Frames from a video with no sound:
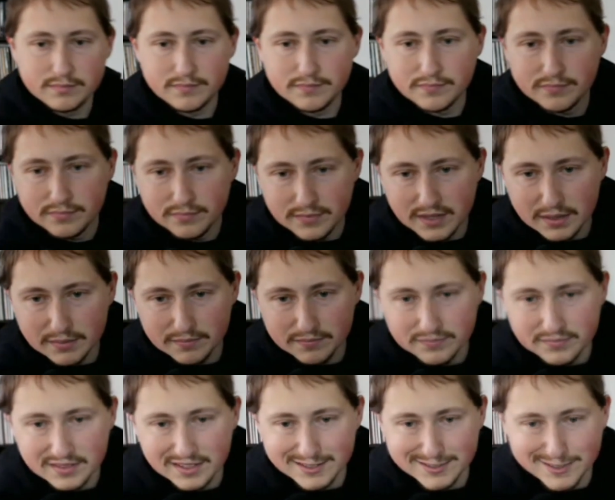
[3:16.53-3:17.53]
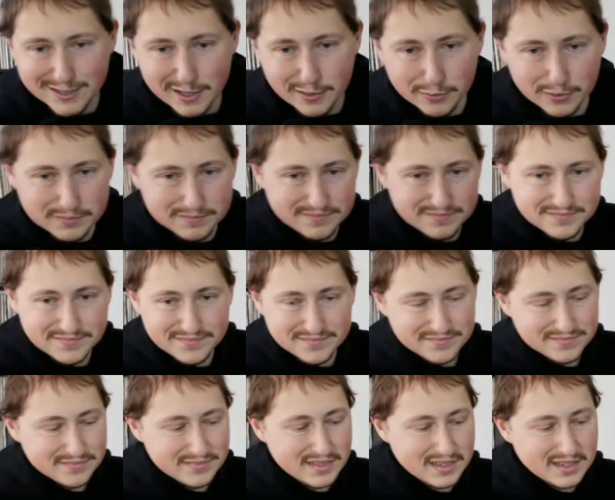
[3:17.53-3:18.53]
Yep, here's another one.
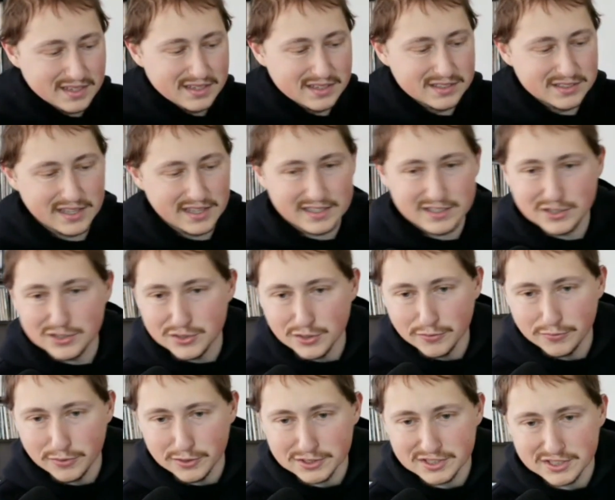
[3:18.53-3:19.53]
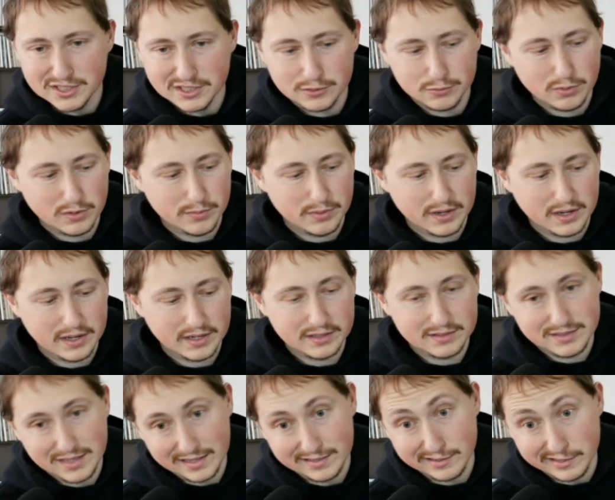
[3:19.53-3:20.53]
So that's so far 6 ribeye,
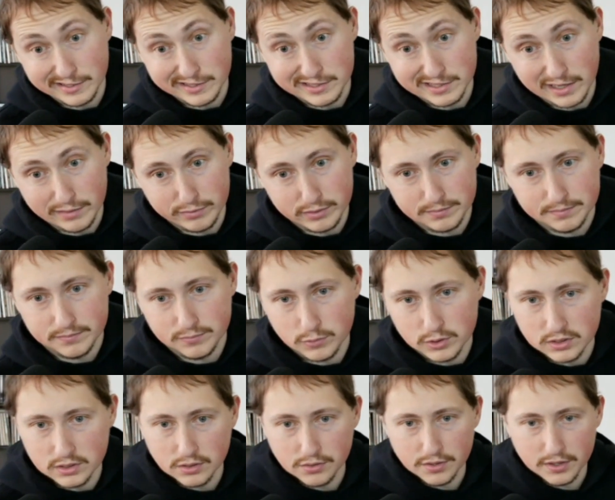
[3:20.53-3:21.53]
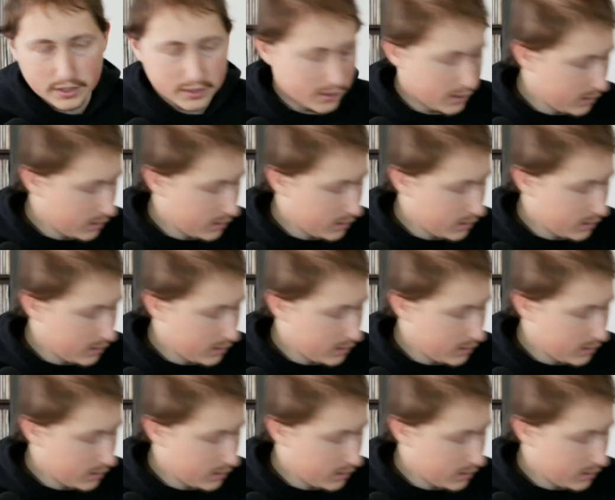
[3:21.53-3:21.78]
technically 7 with the thick cut.